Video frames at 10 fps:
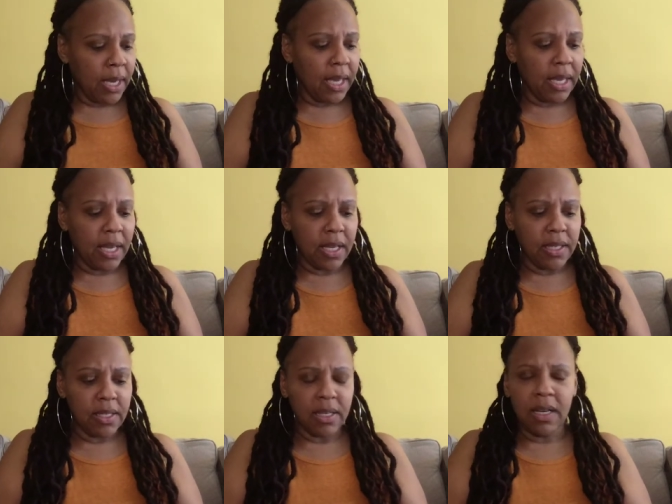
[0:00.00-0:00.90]

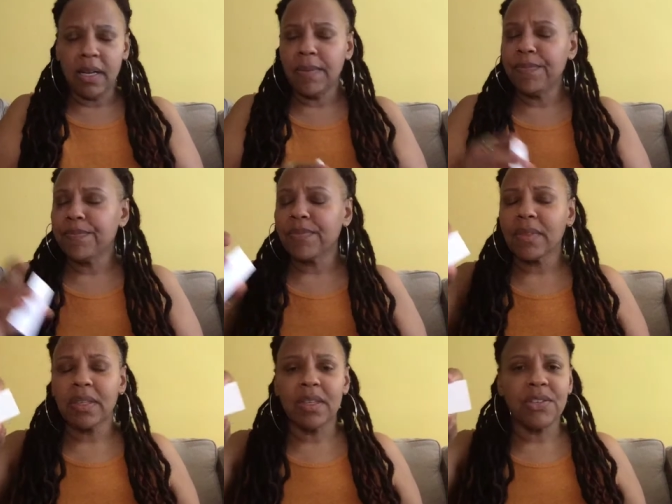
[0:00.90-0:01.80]
and um,
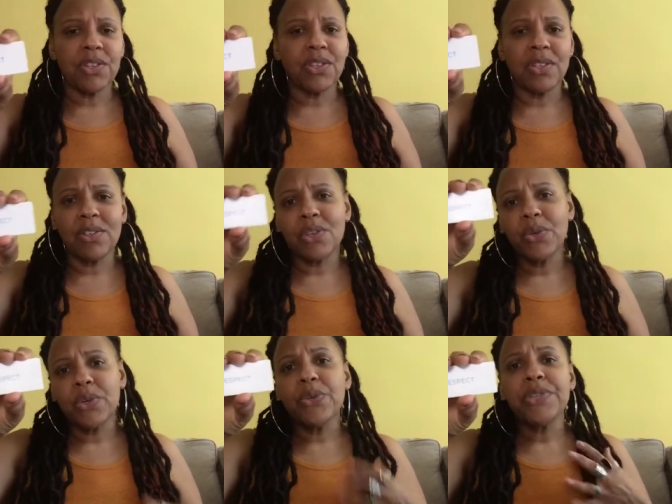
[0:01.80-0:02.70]
just show
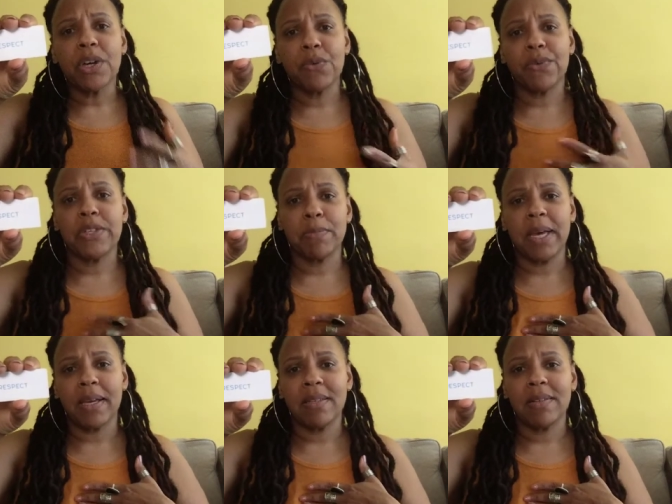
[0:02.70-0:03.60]
yourself
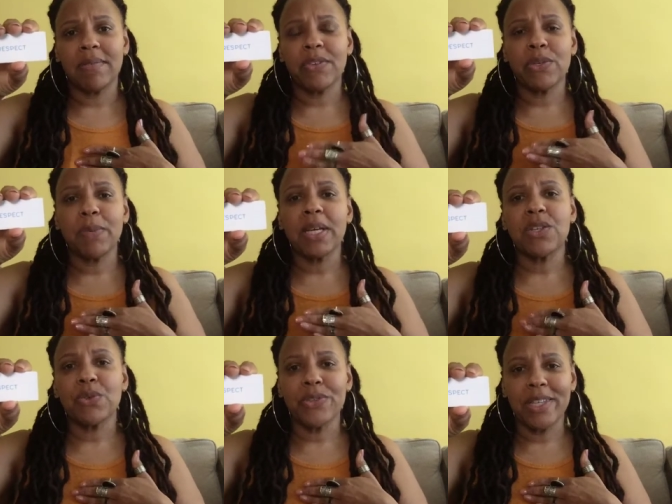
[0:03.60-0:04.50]
respect respect
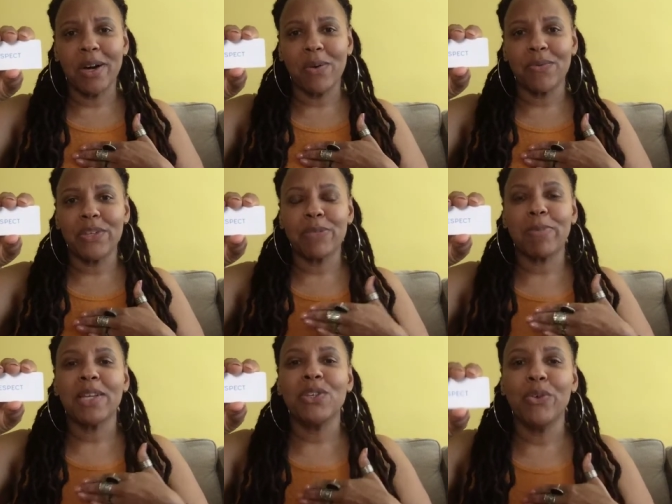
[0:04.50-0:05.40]
yourself
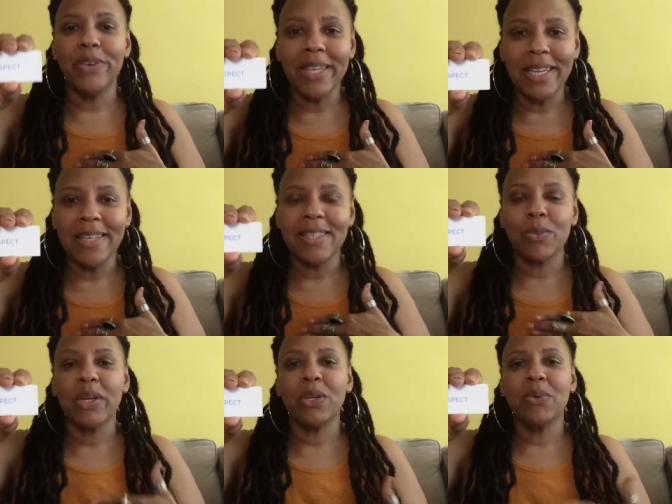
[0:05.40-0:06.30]
respect your needs what you